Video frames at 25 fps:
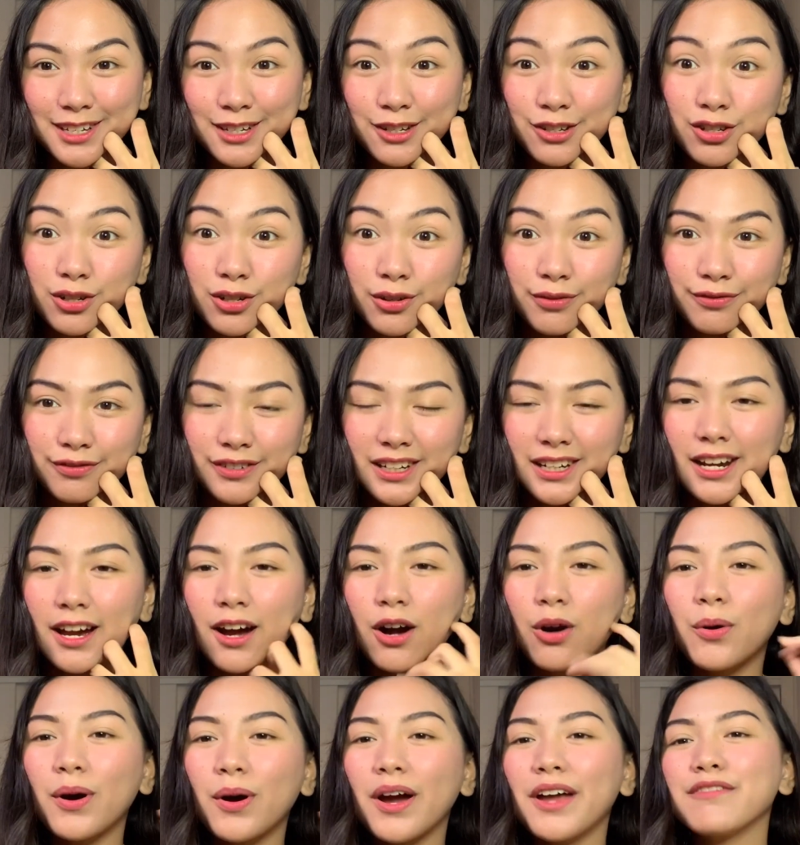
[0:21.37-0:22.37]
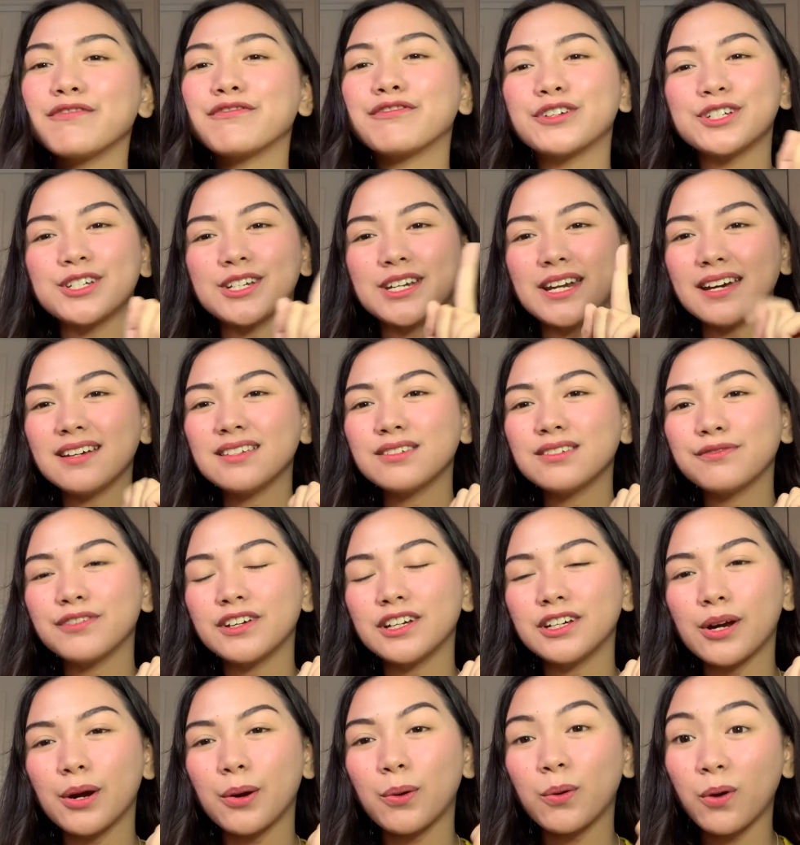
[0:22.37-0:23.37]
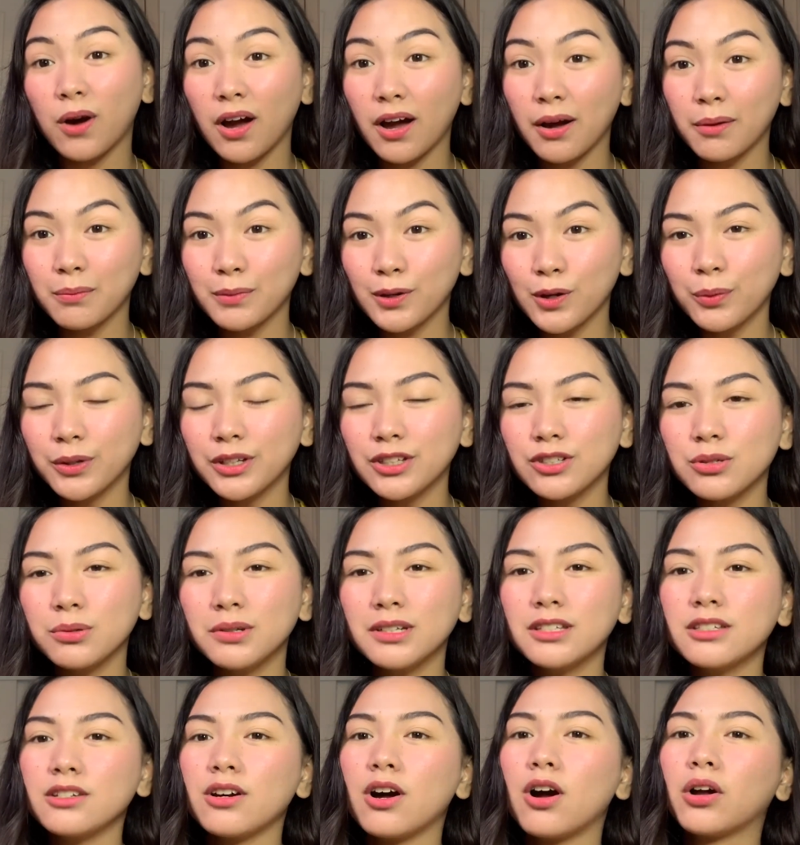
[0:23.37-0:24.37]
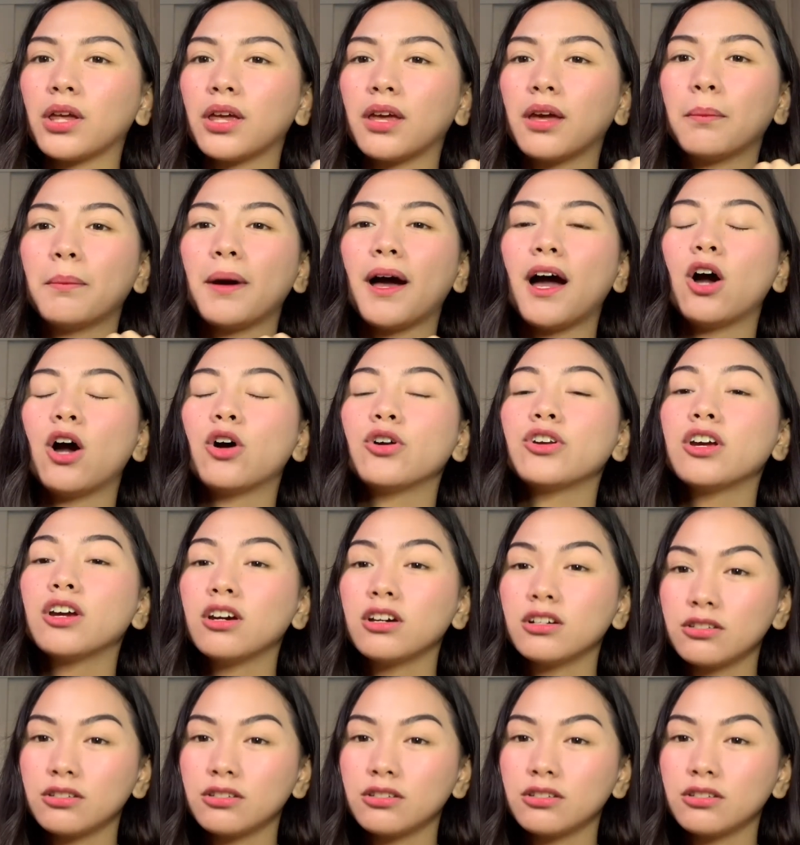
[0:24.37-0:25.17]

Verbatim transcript: my YouTube video. And for today's video, I'm going to be talking about